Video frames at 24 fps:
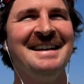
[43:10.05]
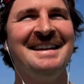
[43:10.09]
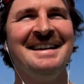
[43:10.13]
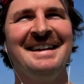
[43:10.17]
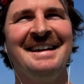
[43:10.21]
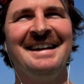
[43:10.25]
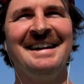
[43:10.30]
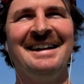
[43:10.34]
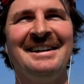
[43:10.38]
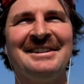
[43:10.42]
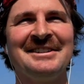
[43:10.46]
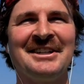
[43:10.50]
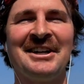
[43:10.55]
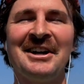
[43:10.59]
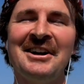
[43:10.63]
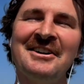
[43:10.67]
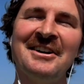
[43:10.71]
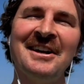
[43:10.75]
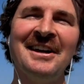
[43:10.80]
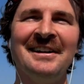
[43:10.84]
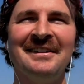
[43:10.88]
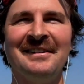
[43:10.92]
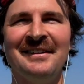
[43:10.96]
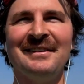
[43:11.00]
I was like,
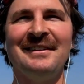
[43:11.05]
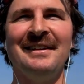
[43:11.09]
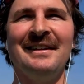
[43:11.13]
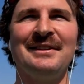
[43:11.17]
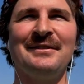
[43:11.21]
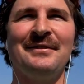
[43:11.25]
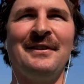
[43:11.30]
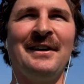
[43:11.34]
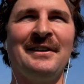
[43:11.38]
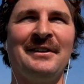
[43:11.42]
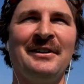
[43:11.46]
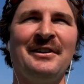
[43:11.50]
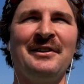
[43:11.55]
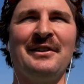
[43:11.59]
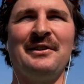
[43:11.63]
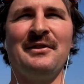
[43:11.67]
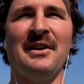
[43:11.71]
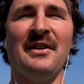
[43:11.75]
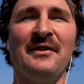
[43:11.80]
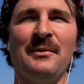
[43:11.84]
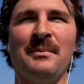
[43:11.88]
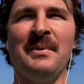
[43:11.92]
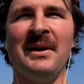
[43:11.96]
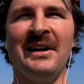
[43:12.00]
okay, that's fine. You've
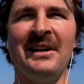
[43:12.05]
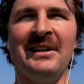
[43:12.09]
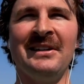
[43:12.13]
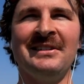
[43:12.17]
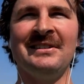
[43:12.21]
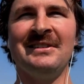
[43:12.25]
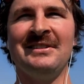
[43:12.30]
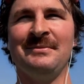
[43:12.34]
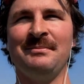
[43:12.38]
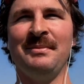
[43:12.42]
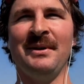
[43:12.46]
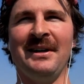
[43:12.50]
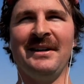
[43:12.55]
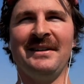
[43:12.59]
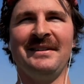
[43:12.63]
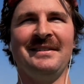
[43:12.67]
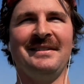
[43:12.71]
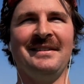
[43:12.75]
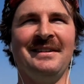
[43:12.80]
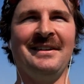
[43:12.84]
never been, but